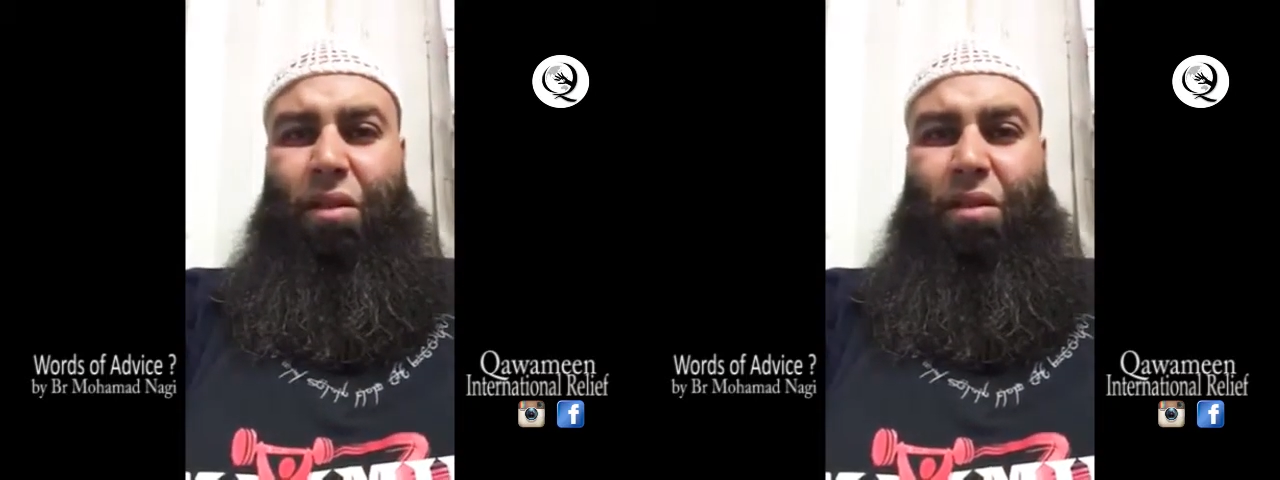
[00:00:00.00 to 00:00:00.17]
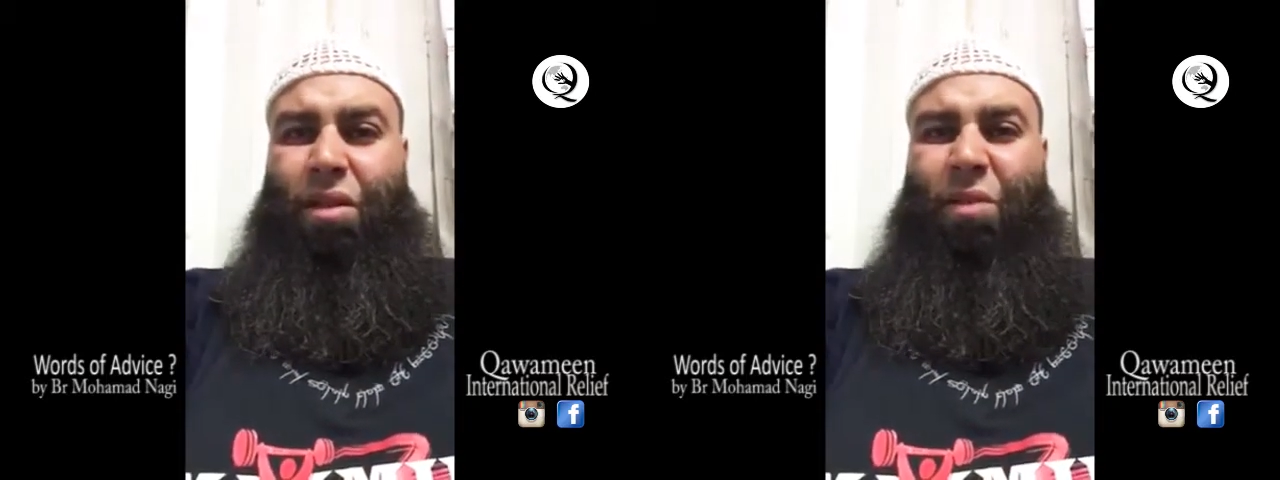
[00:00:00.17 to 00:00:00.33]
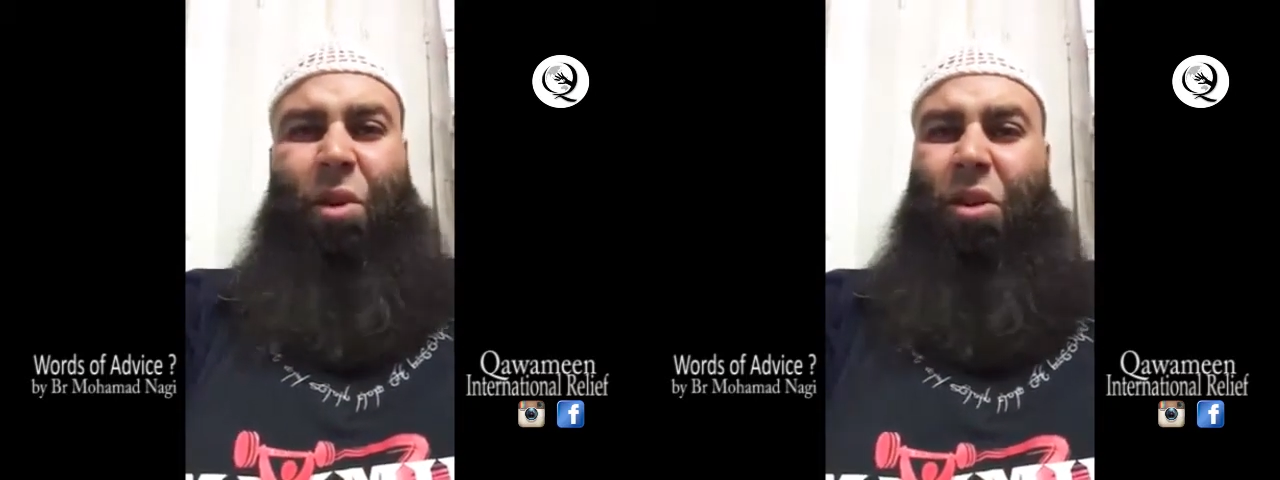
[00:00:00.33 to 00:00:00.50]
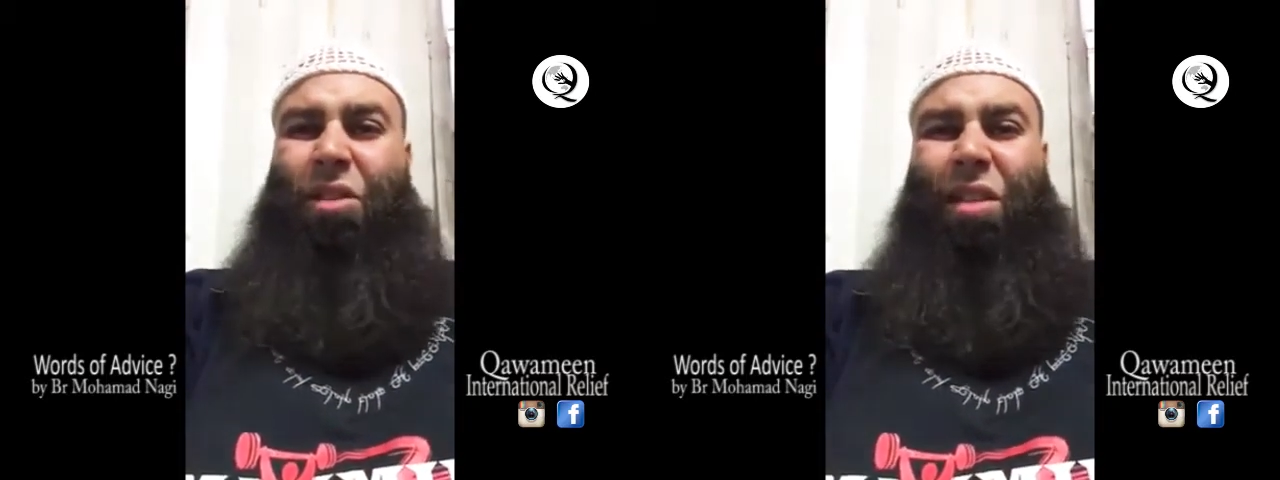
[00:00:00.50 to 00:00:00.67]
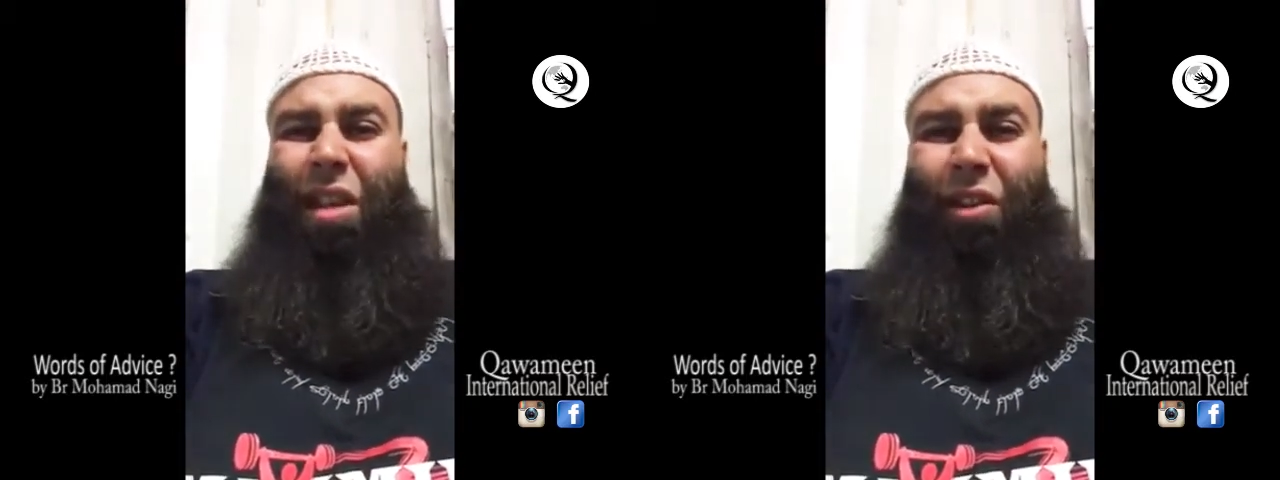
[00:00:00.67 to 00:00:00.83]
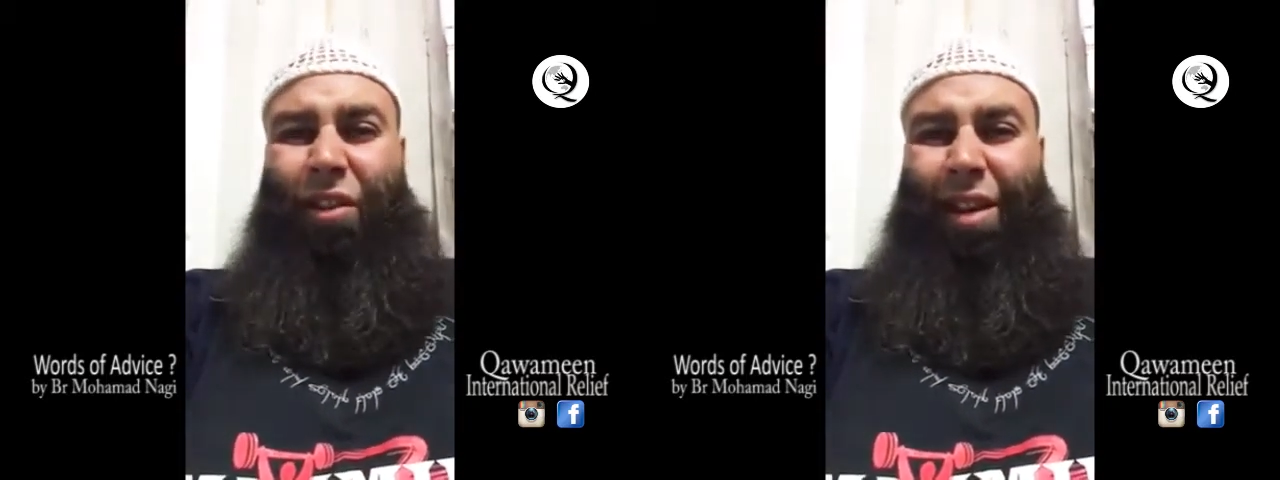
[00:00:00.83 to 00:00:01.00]
smoke
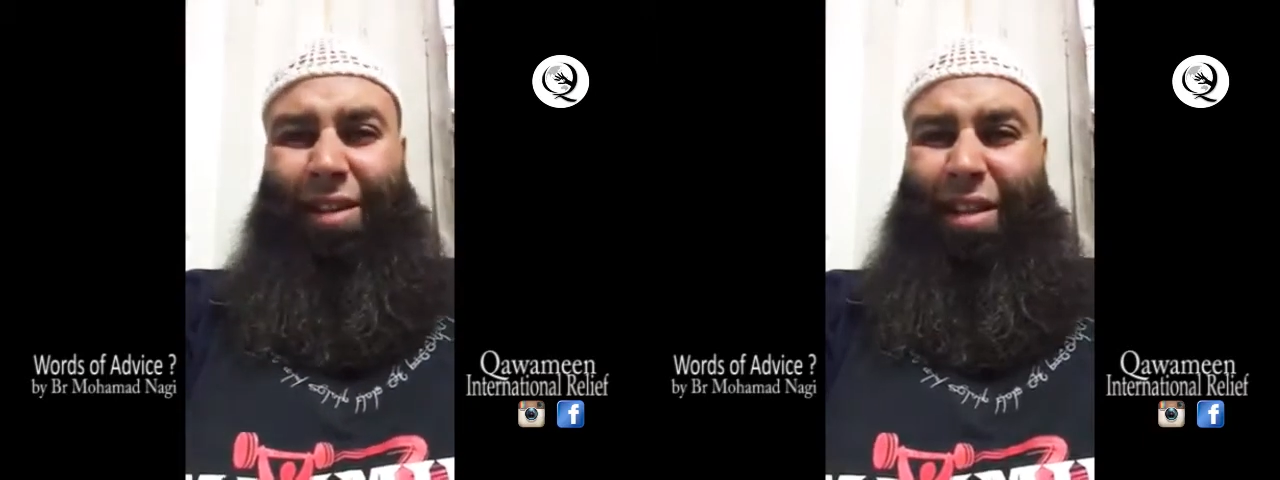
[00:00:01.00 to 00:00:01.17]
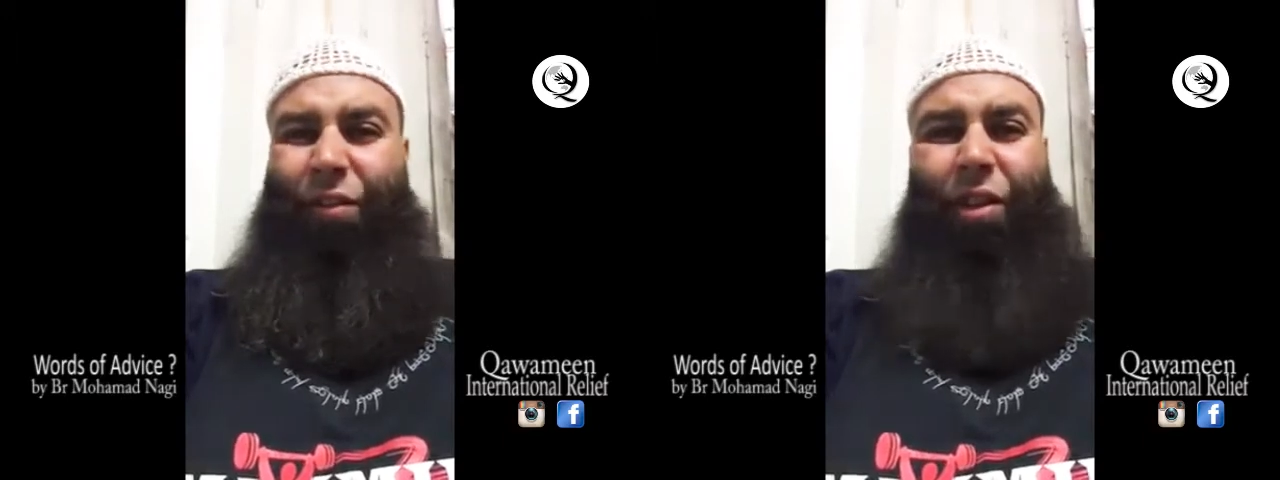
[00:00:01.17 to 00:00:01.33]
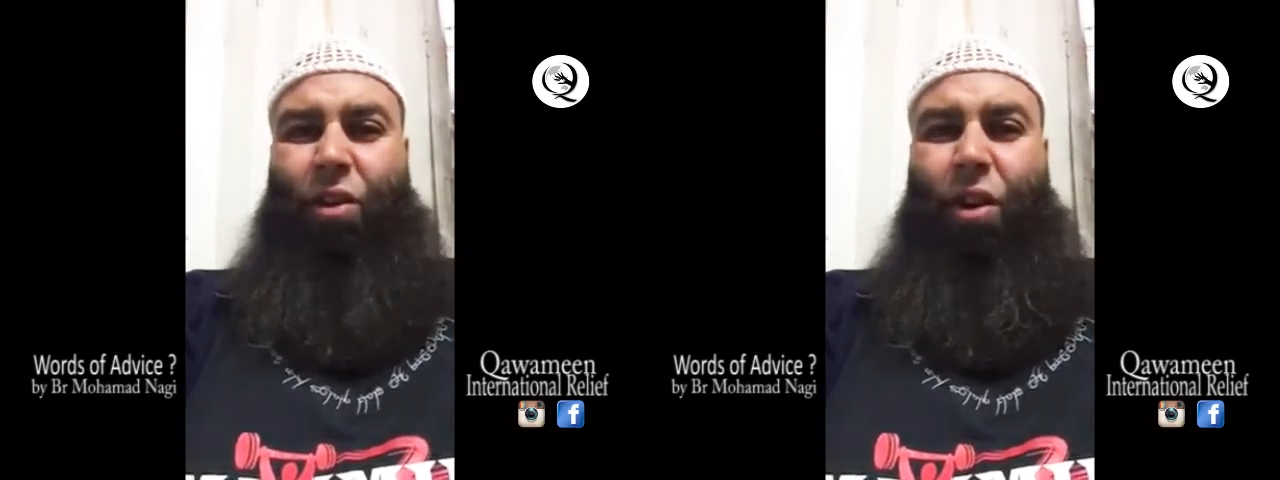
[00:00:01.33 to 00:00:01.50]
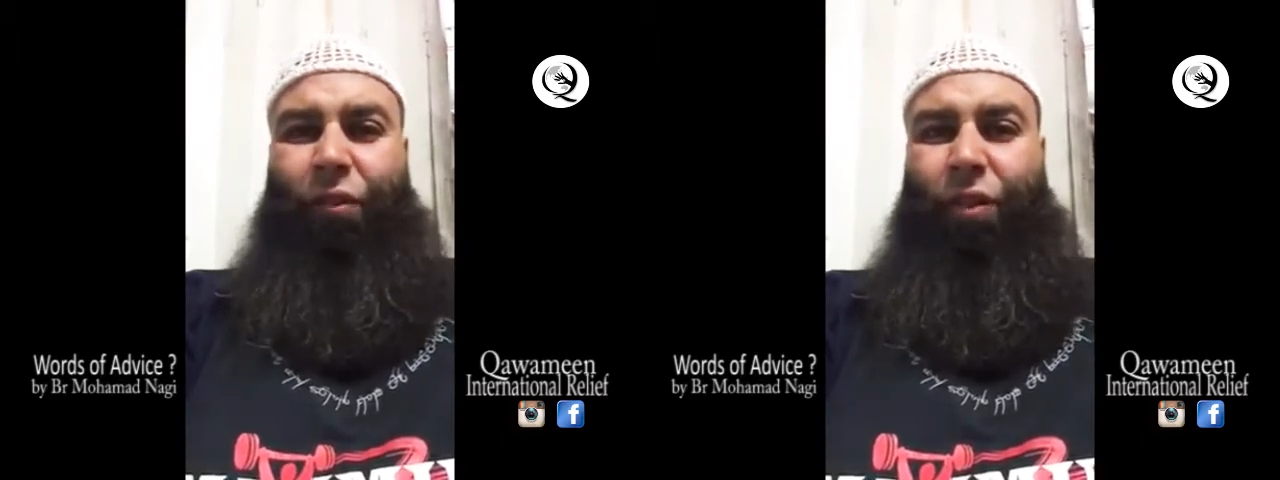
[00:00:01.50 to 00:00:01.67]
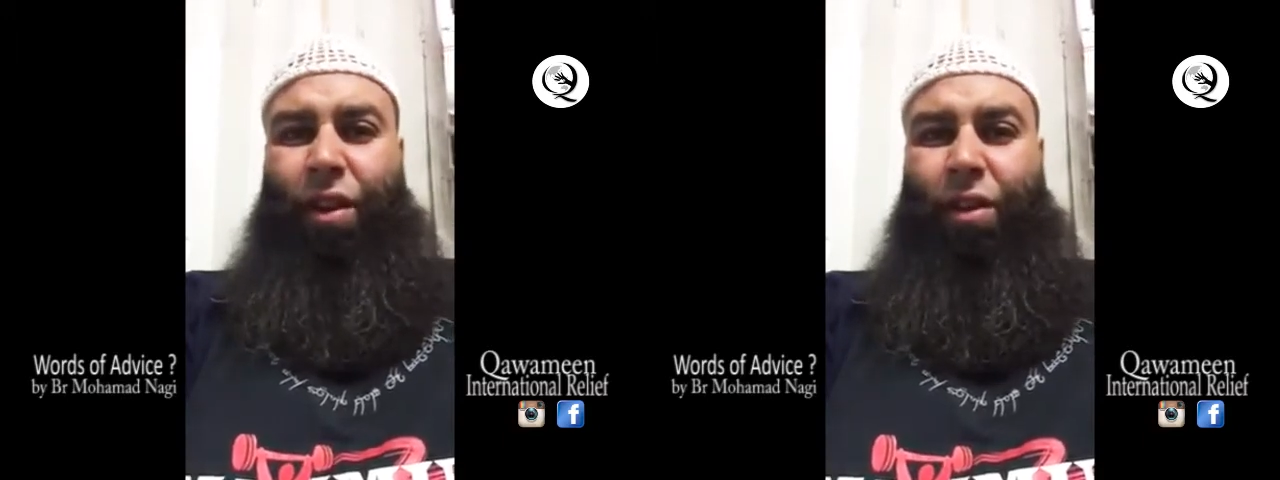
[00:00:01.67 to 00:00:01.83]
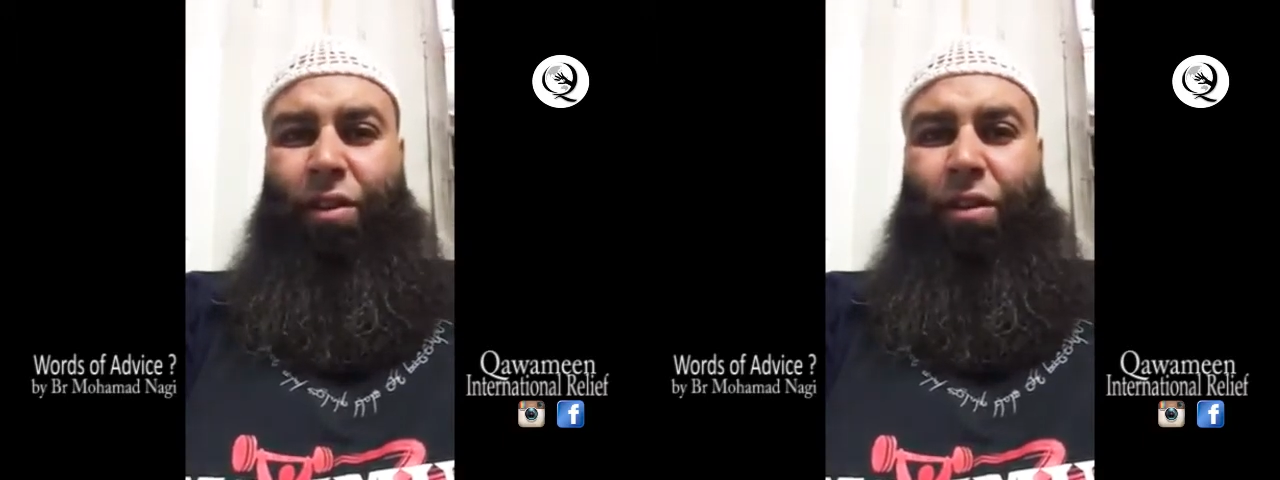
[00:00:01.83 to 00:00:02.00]
cigarettes, have a
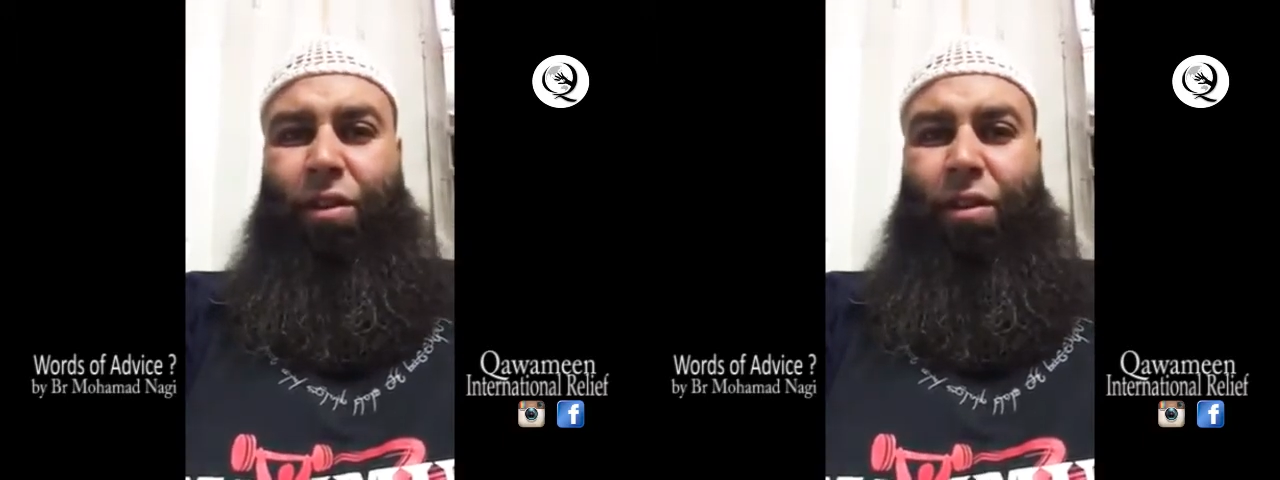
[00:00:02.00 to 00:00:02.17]
coffee.